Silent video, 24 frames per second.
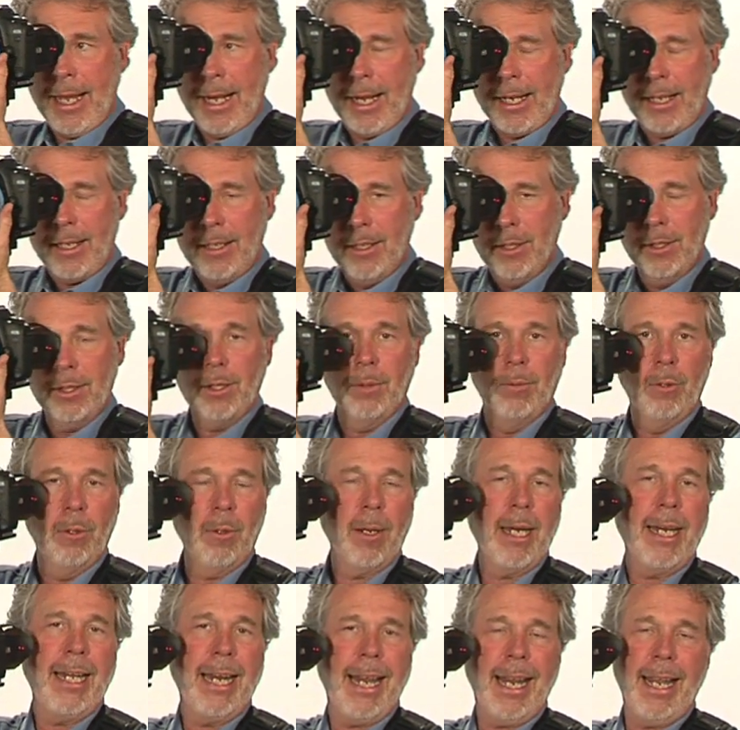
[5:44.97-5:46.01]
and I can do some
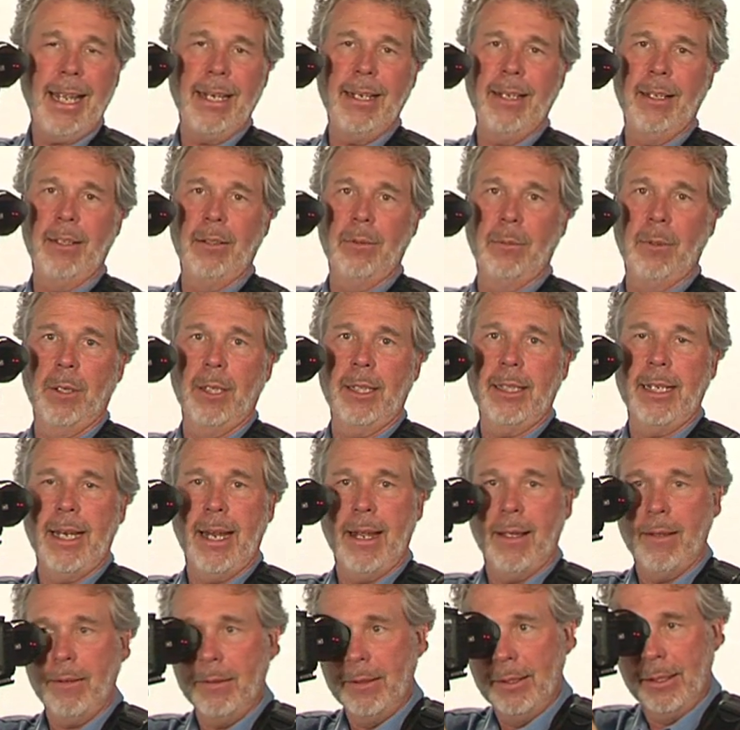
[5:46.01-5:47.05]
great handheld work
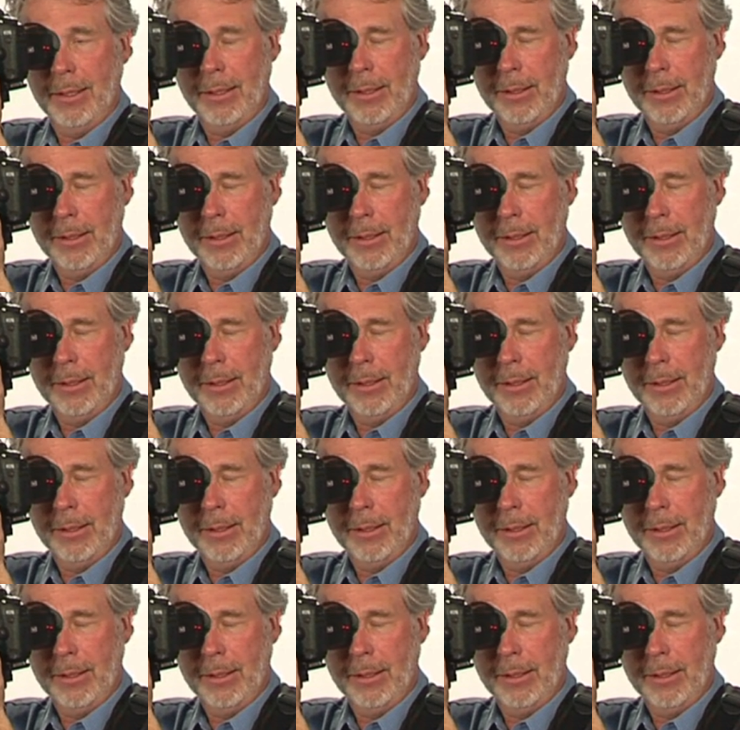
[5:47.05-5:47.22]
now.